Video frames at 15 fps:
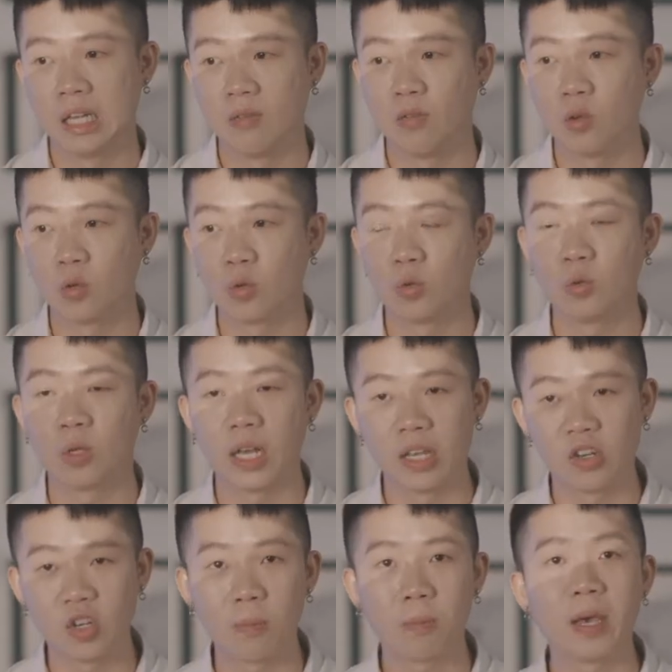if you were to
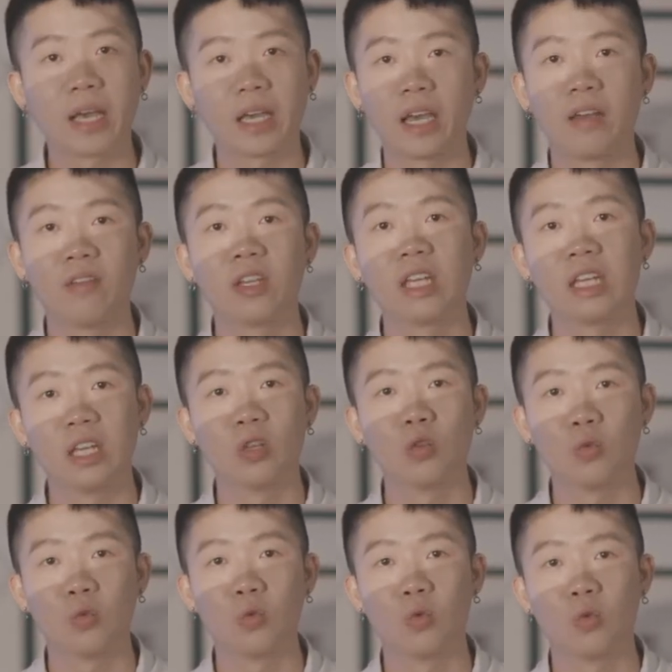like jam pack everything
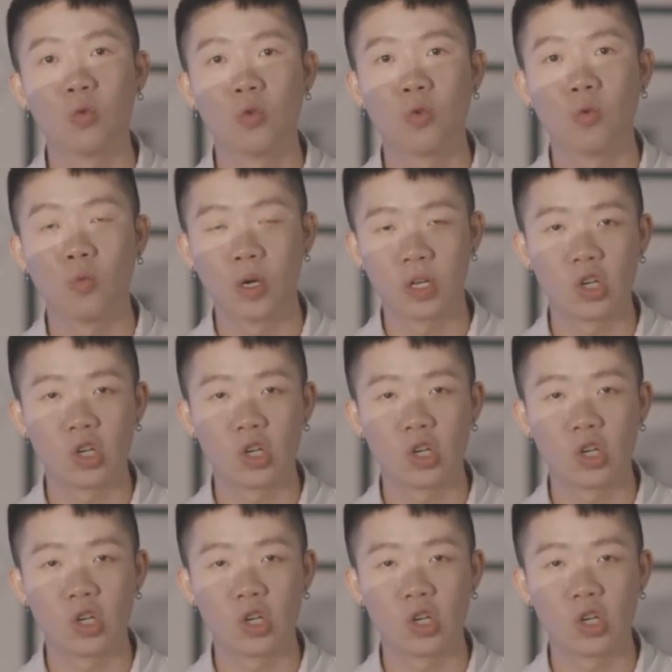into one